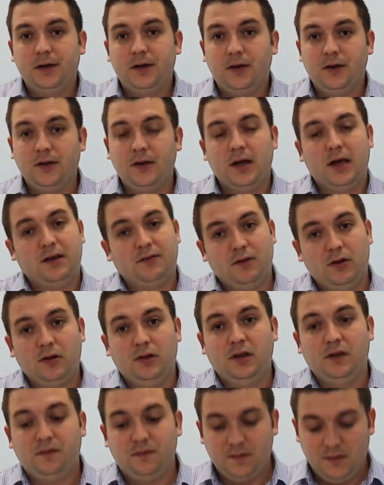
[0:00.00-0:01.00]
you have
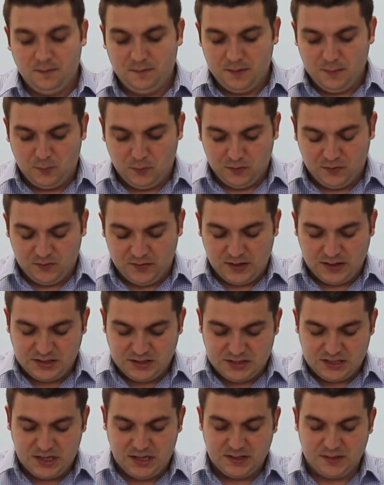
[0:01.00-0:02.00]
only 50%
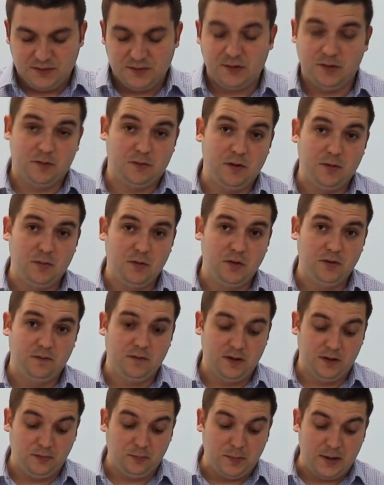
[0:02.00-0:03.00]
chance to remove
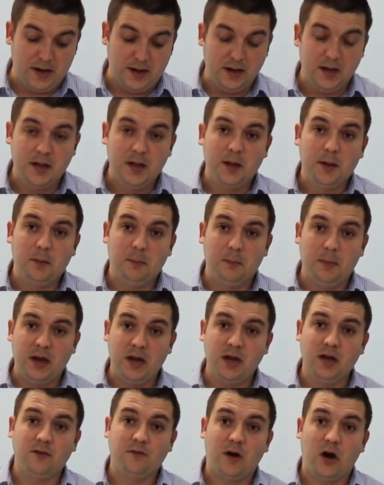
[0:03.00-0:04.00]
the spot.
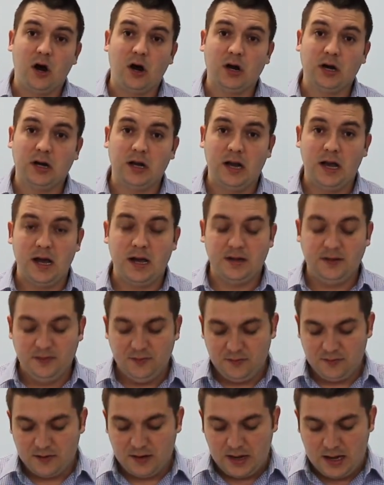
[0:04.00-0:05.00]
Many of our
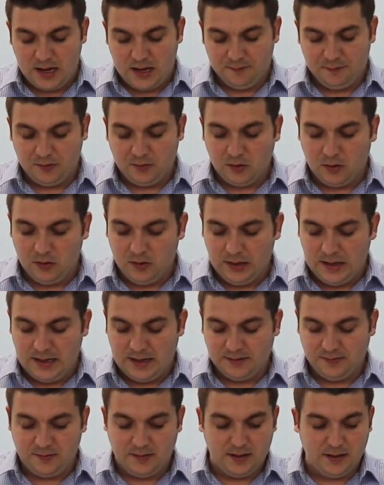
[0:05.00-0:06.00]
clients have told
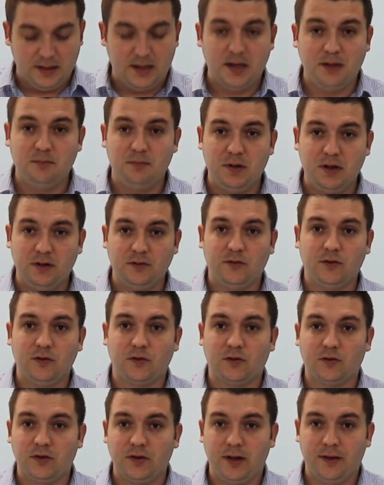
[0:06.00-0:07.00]
us that they've been
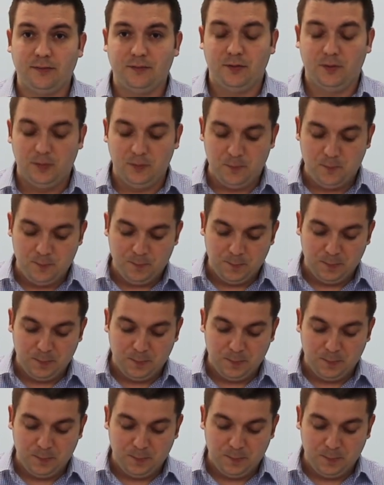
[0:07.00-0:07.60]
successful